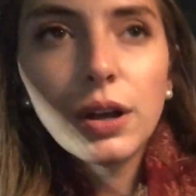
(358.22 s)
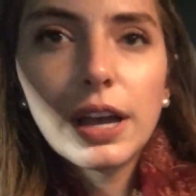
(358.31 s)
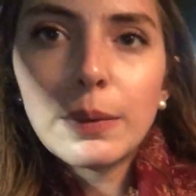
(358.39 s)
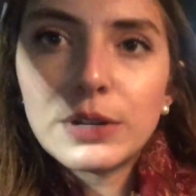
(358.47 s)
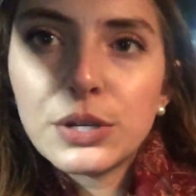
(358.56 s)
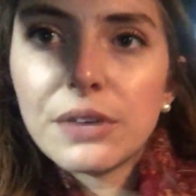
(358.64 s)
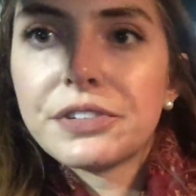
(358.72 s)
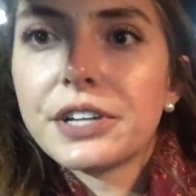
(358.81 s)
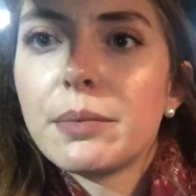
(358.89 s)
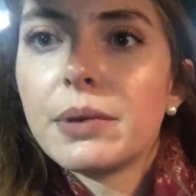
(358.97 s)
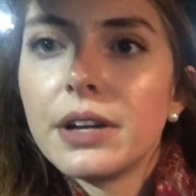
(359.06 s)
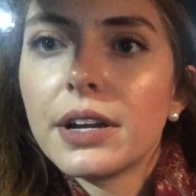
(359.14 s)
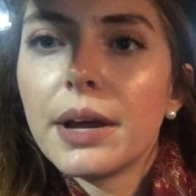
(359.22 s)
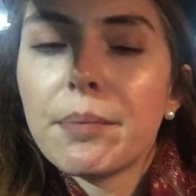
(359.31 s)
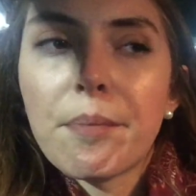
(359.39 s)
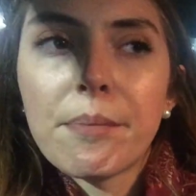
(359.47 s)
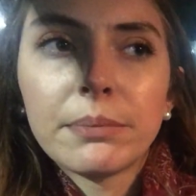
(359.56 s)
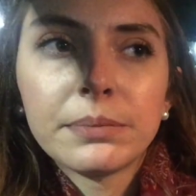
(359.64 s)
Oh yeah, we do have to come here
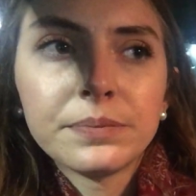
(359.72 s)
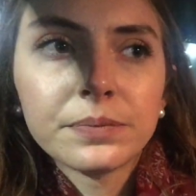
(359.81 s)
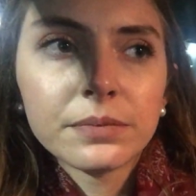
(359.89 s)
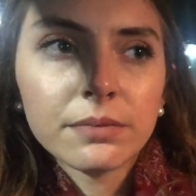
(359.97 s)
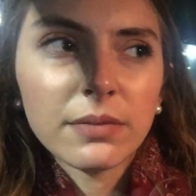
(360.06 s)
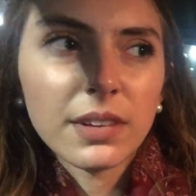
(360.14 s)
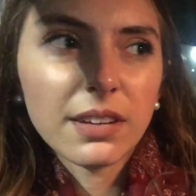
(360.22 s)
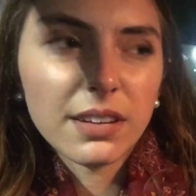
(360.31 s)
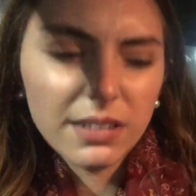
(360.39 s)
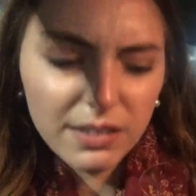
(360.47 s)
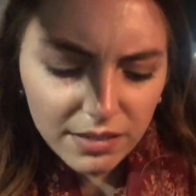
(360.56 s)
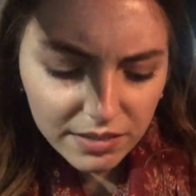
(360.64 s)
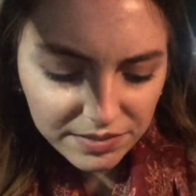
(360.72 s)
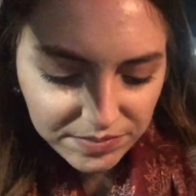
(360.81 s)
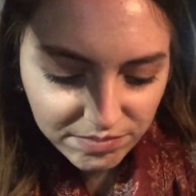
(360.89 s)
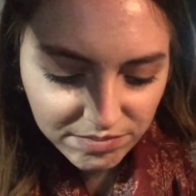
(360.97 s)
again. Ew. Oh.